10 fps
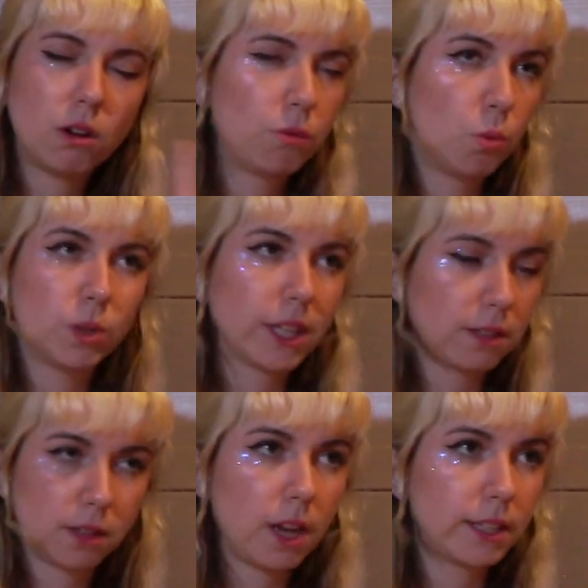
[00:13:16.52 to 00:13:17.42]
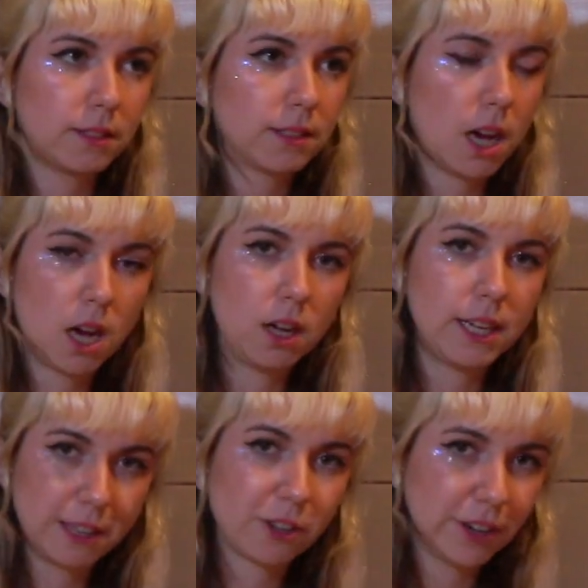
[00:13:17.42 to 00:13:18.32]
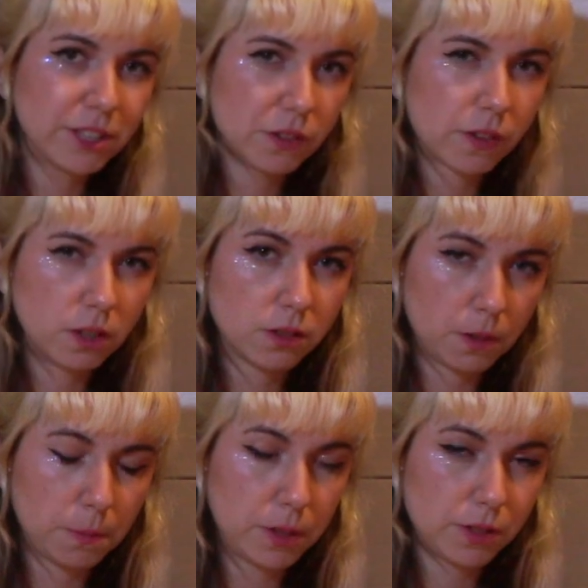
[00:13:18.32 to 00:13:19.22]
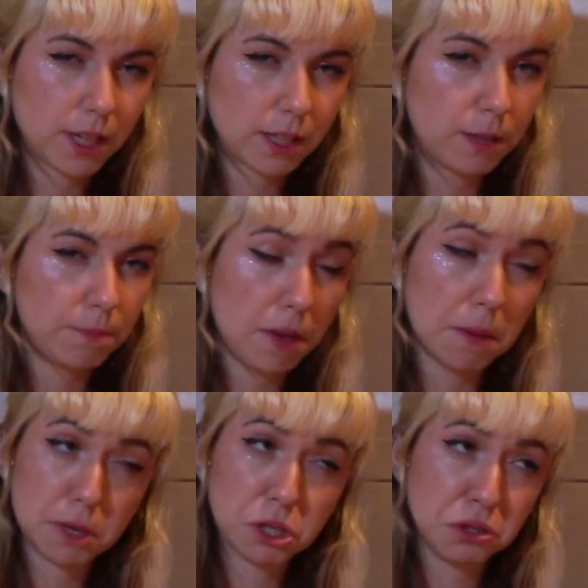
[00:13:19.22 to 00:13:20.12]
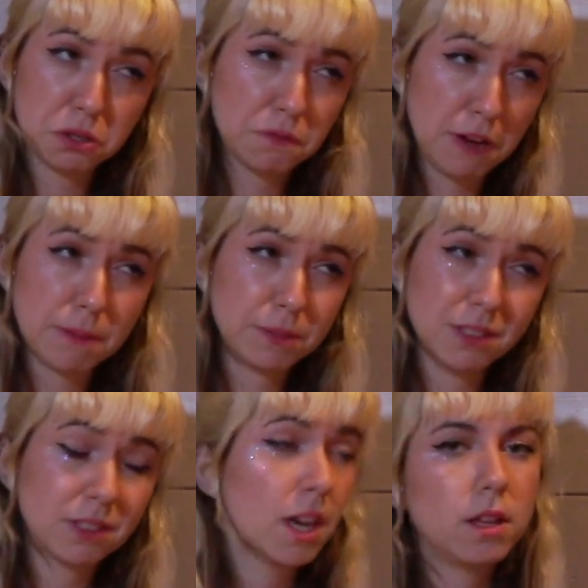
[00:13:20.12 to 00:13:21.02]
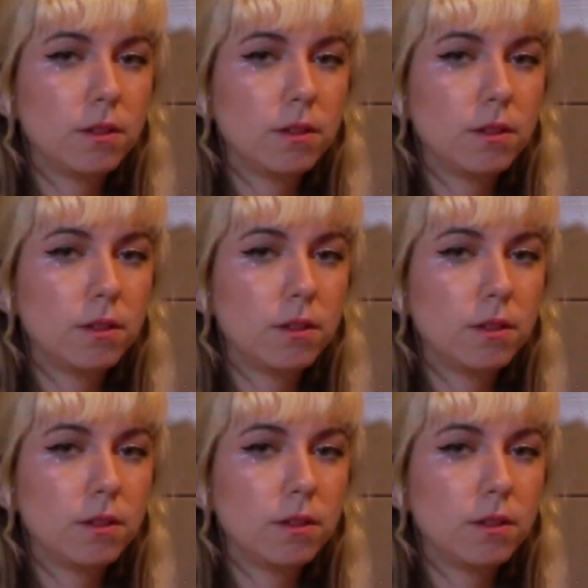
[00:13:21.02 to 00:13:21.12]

of warning signs in the creation of Can't Stop the Music that maybe it shouldn't have happened.